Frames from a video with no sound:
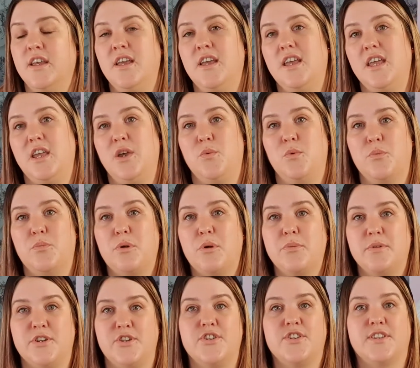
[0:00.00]
he would
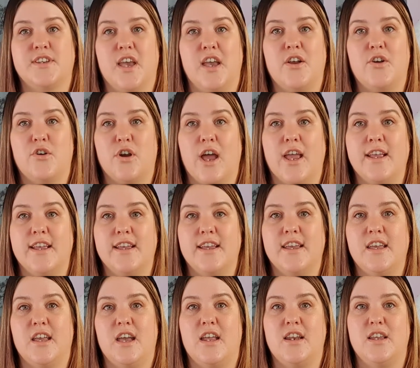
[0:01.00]
probably just get
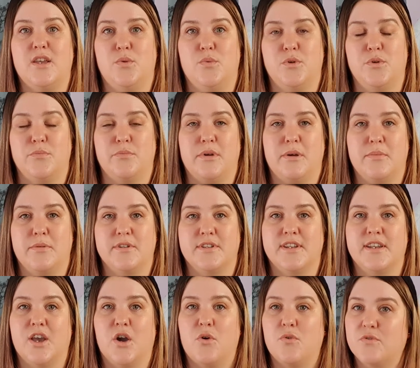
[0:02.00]
cranky and he wouldn't be able
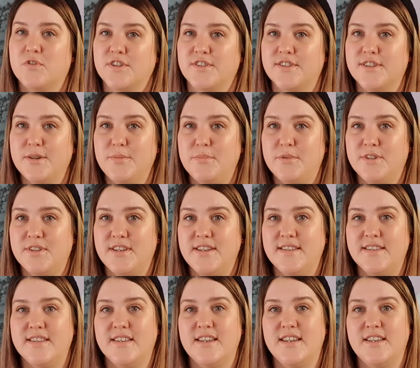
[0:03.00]
to get off to sleep as
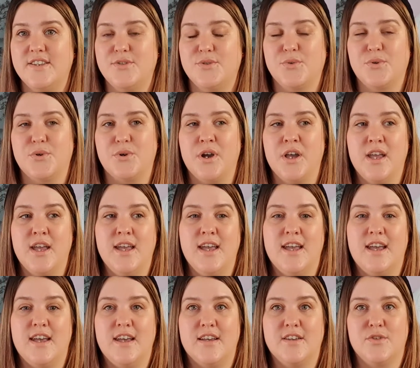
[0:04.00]
easily so
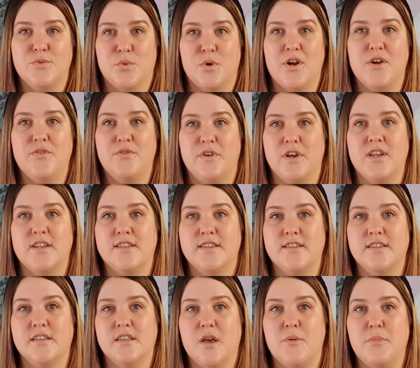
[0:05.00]
it is worth it
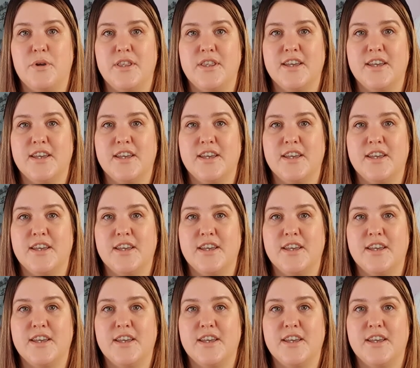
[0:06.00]
to limit the